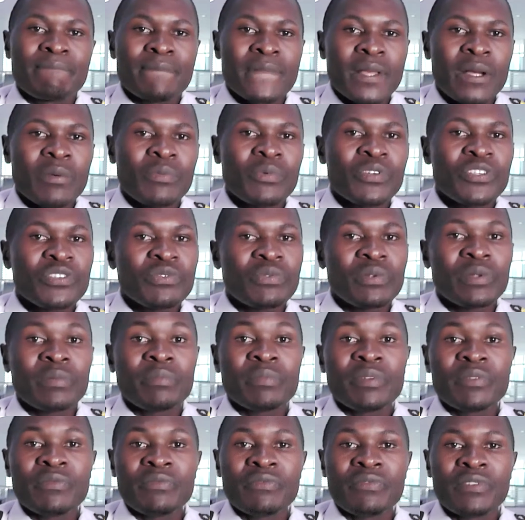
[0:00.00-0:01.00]
which will
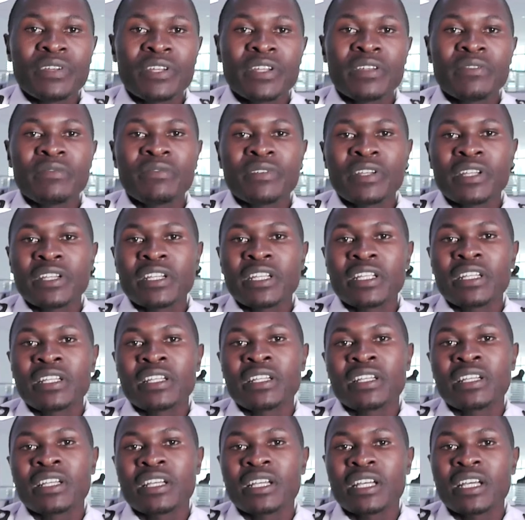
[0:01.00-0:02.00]
be very, very
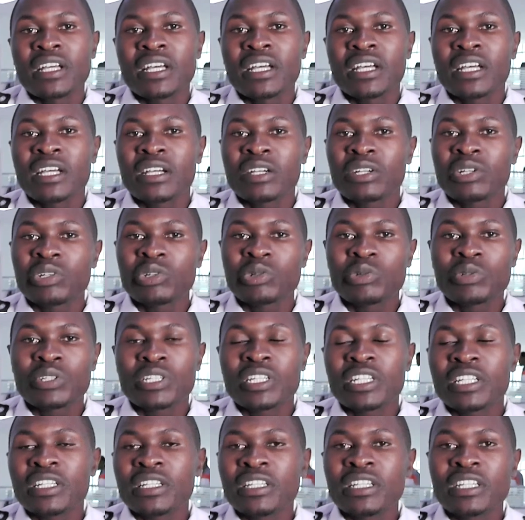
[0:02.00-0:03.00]

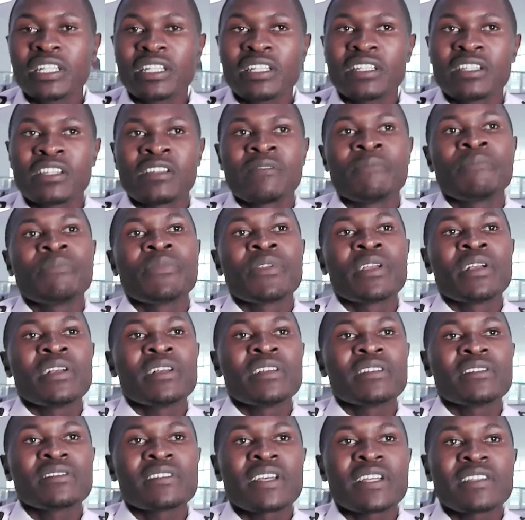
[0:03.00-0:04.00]
good indeed,
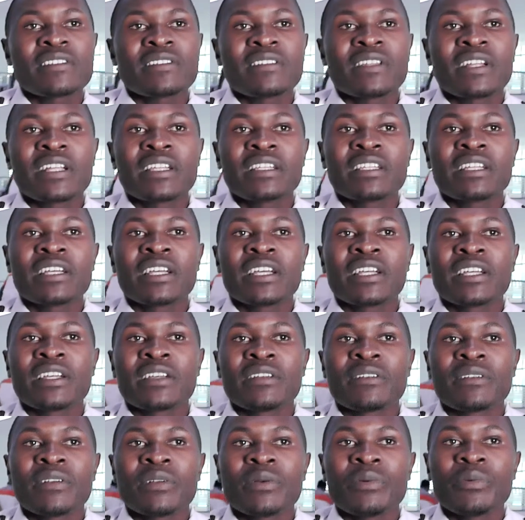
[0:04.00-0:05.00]
such that
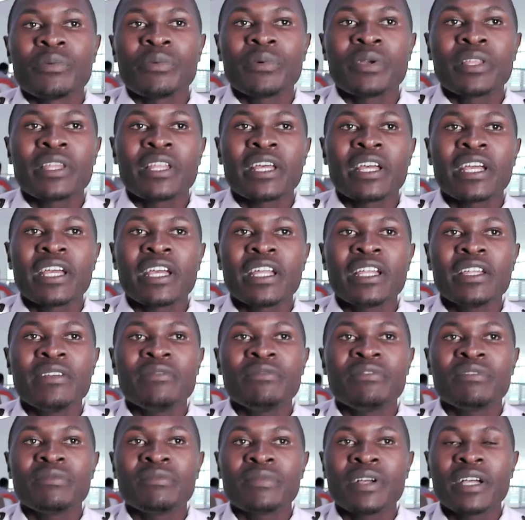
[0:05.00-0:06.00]
with
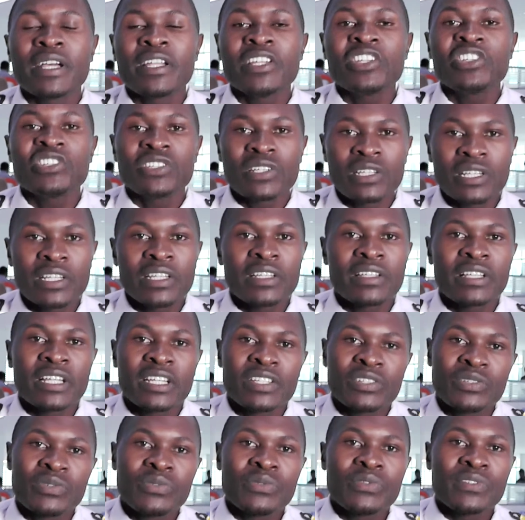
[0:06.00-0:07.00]
any shilling
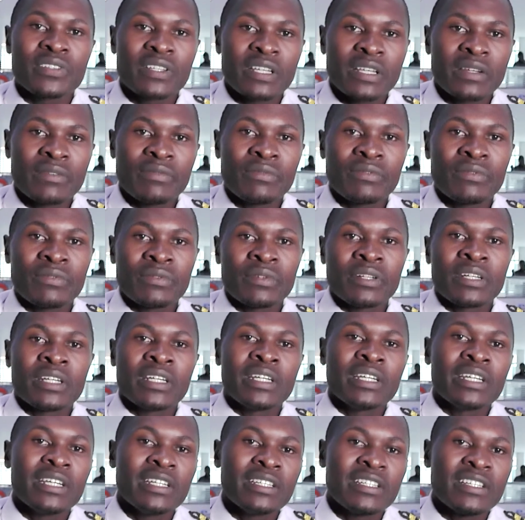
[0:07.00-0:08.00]
that you save,
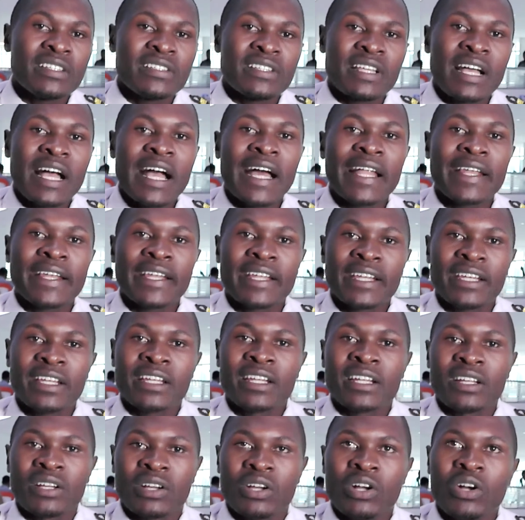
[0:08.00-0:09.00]
it is added
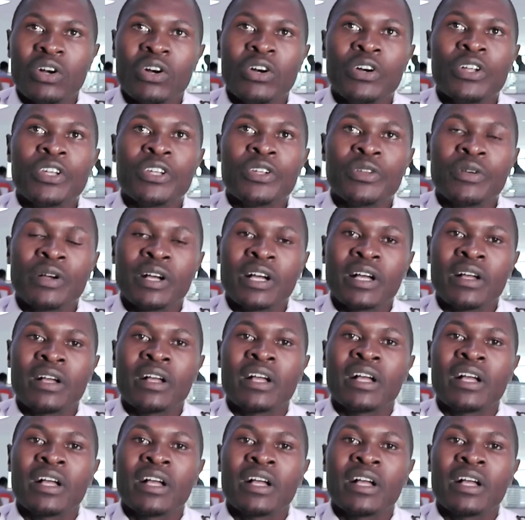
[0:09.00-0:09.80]
on your